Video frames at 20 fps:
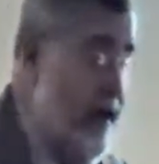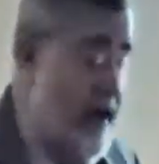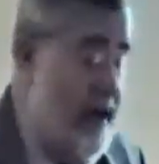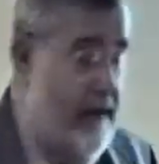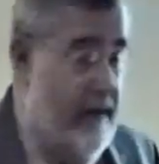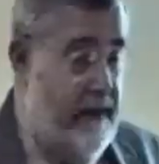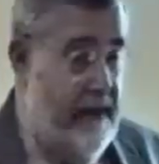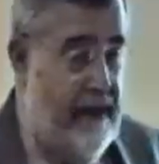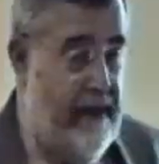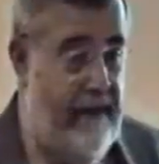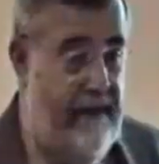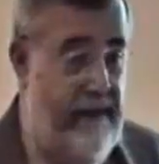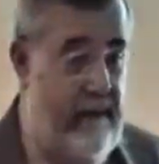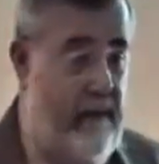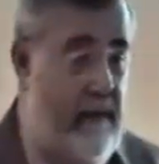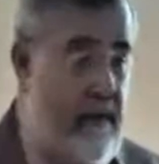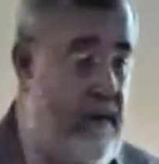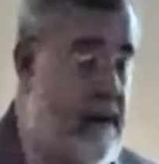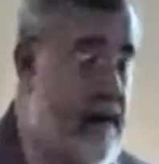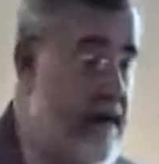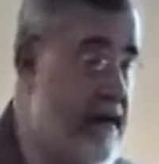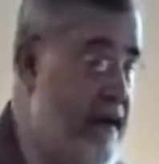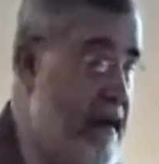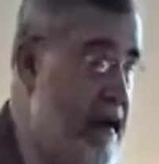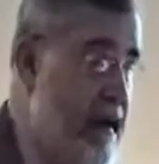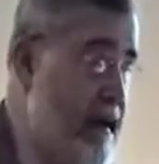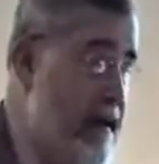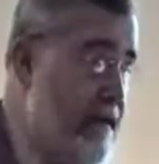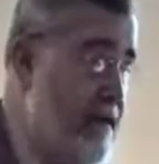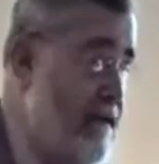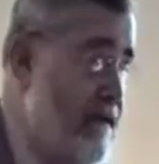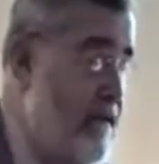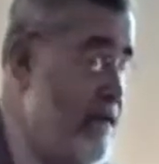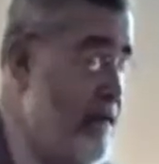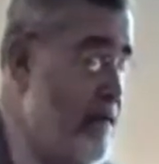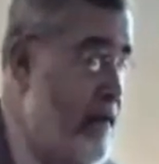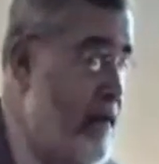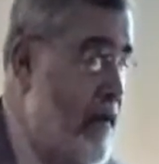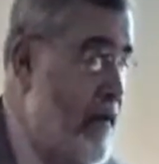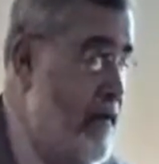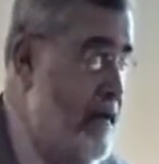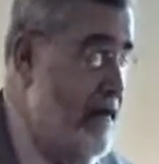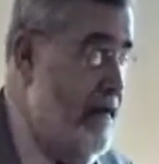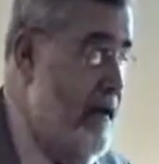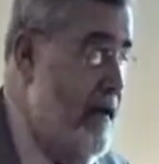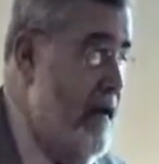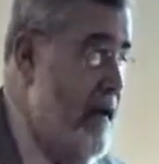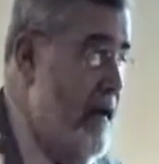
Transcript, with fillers: I'm going to give him one of Lee Osler's books.